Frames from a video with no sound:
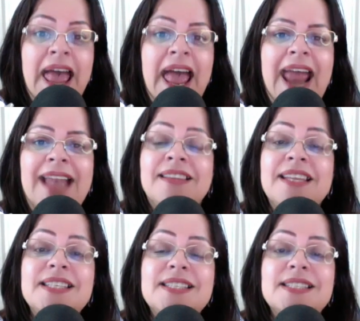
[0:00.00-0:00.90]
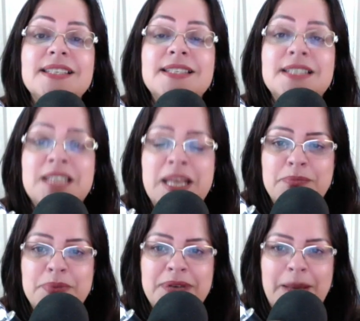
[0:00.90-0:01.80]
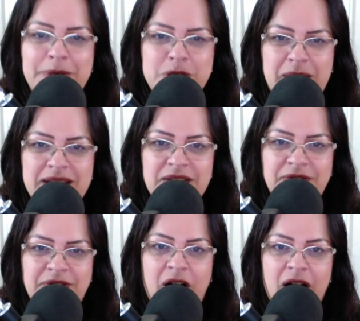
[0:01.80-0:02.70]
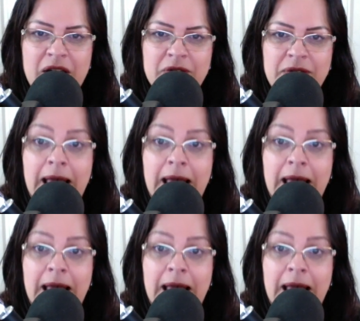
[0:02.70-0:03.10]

And this is tip number 25,